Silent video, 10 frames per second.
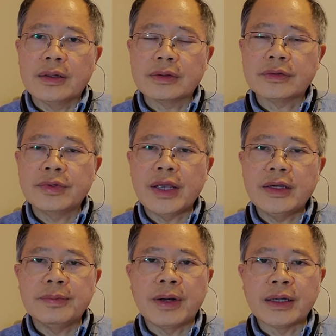
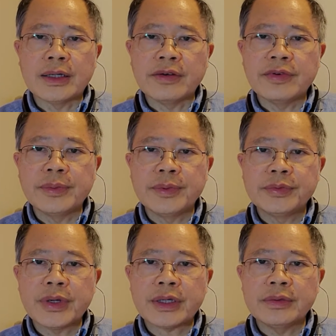created by government
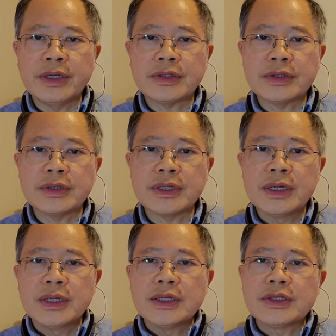regulations
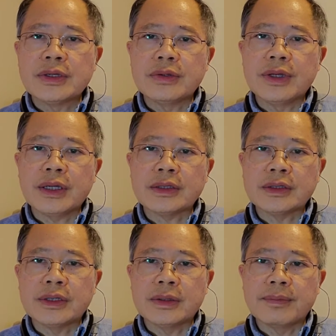so that
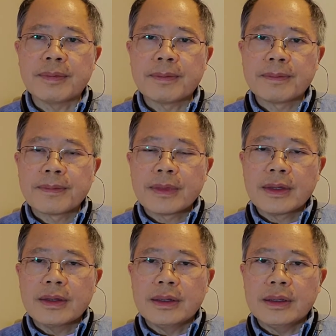
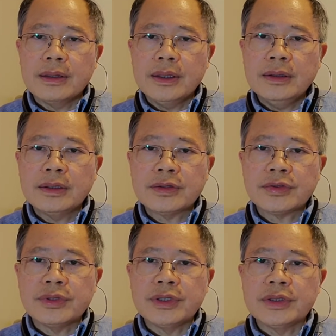
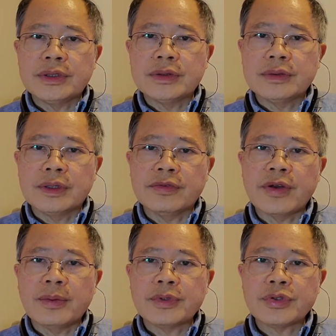industries, the
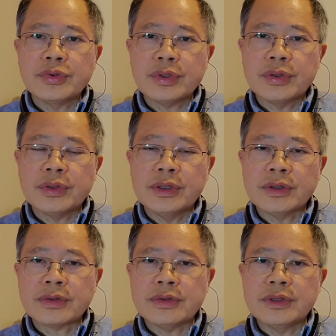pharmaceutical
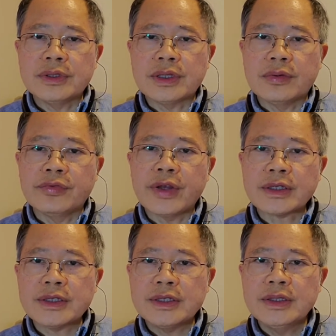industries and
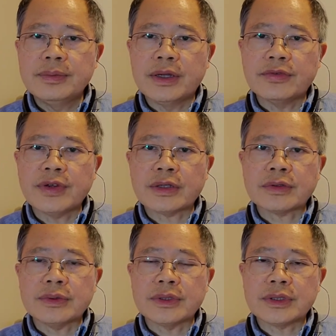vaccine
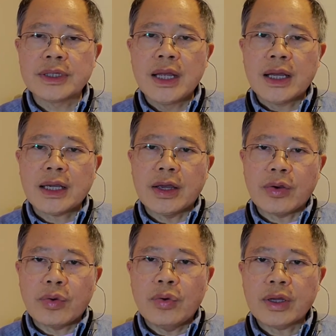manufacturers can
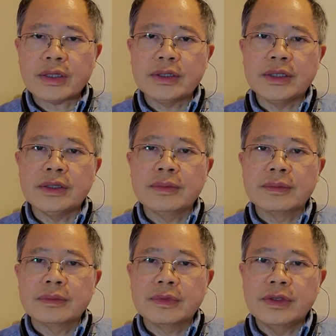quickly
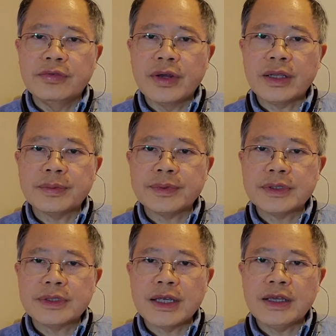develop
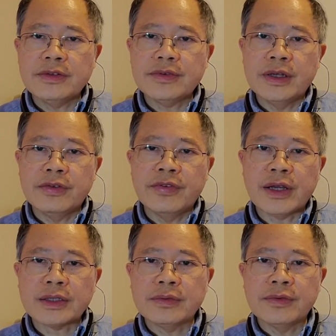safe and
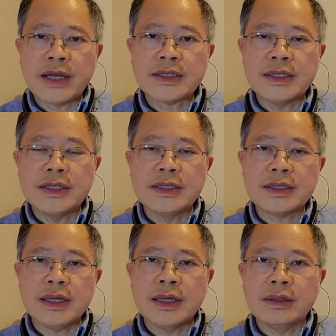effective
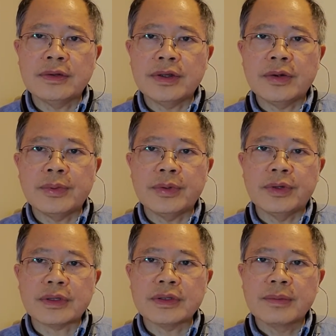vaccines and
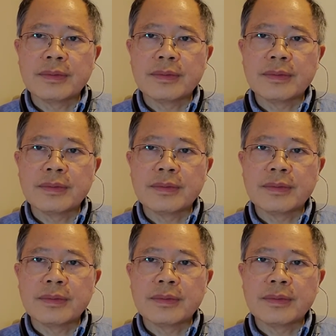therapeutics.